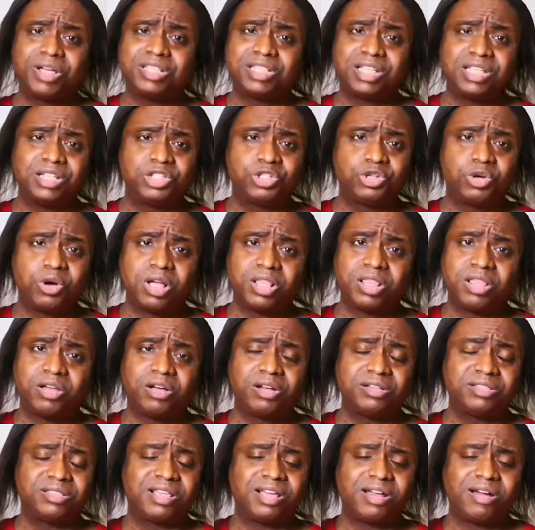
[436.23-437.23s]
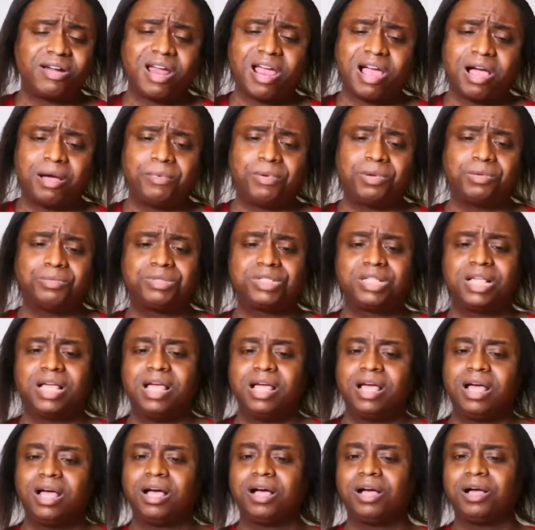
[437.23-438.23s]
enjoy their albums,
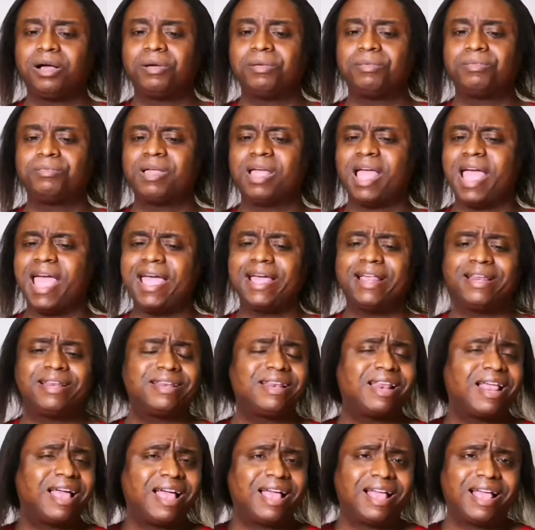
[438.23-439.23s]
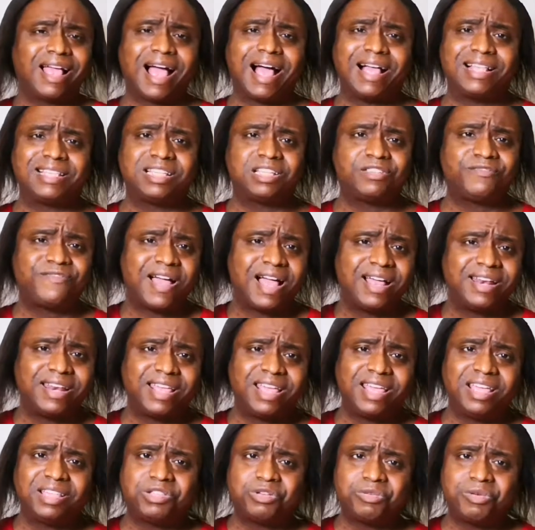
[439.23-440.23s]
and I just find
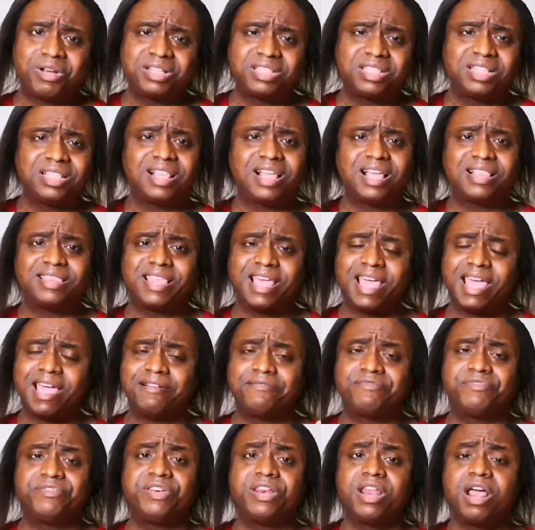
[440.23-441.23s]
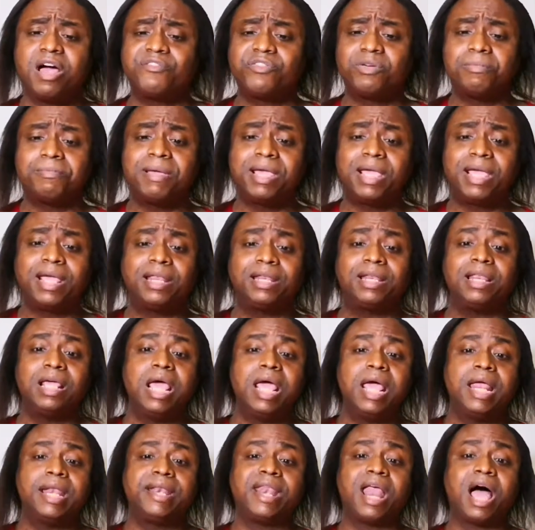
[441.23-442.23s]
it interesting that they have never been
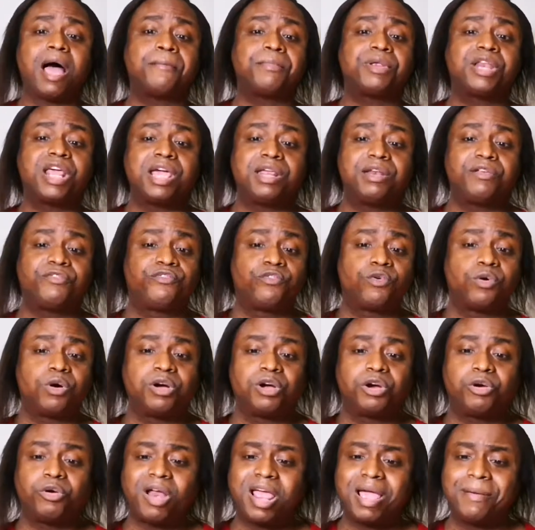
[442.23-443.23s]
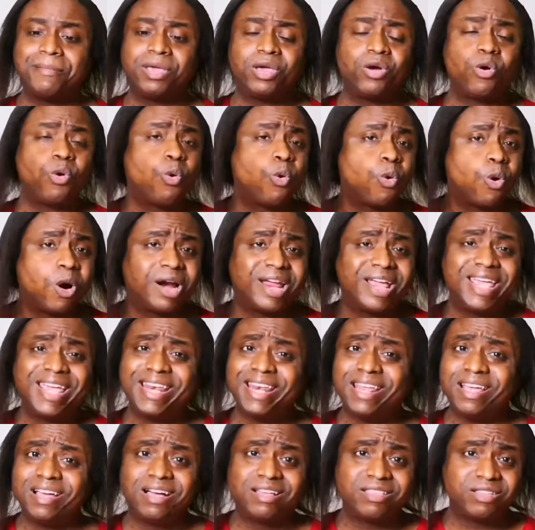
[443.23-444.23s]
nominated for a Grammy or
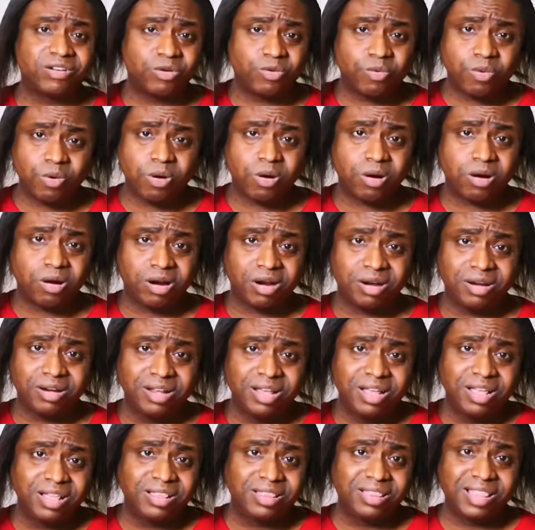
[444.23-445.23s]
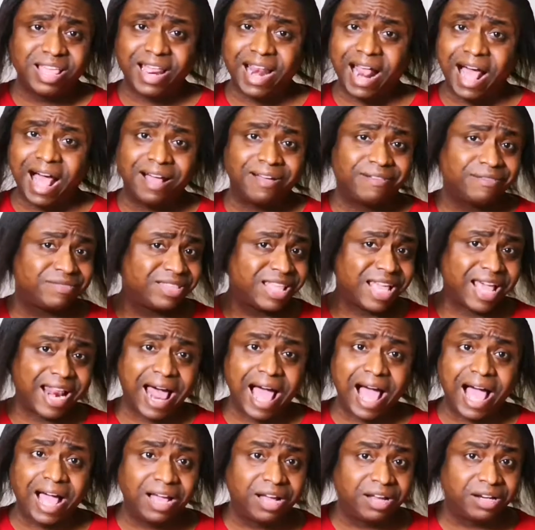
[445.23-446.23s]
any other award that
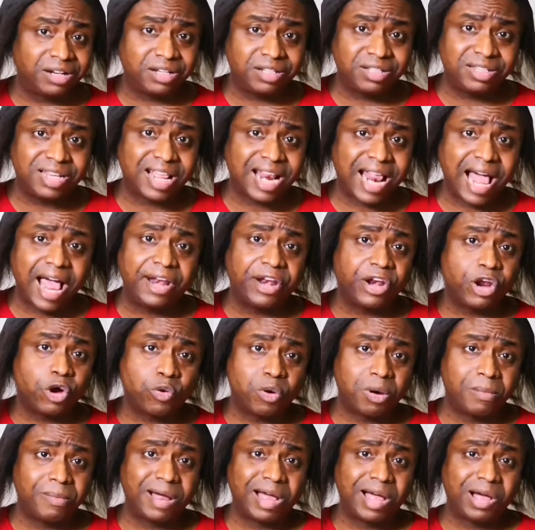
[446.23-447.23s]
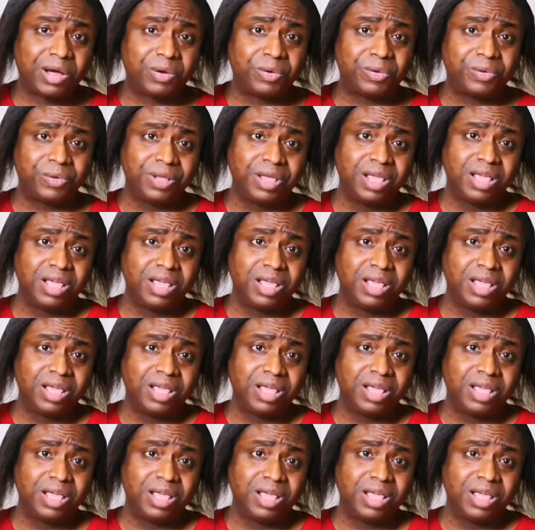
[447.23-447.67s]
I know about.